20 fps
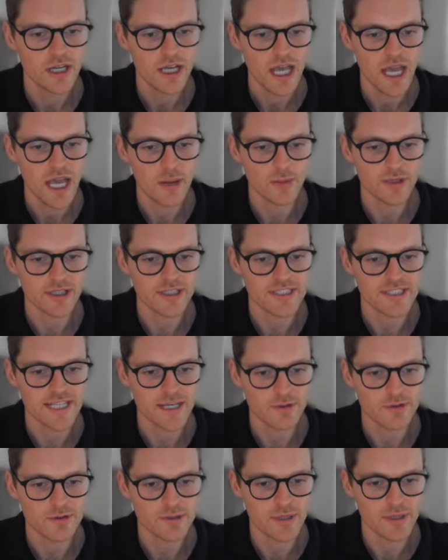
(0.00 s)
and we can see
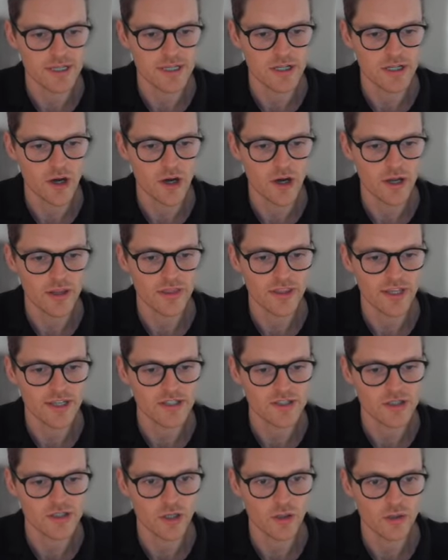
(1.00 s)
we spent
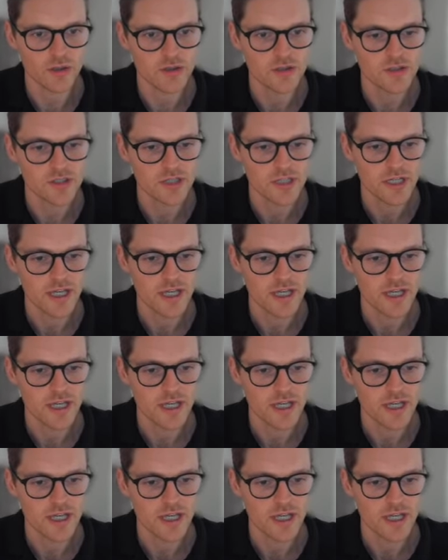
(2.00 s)
$9,000,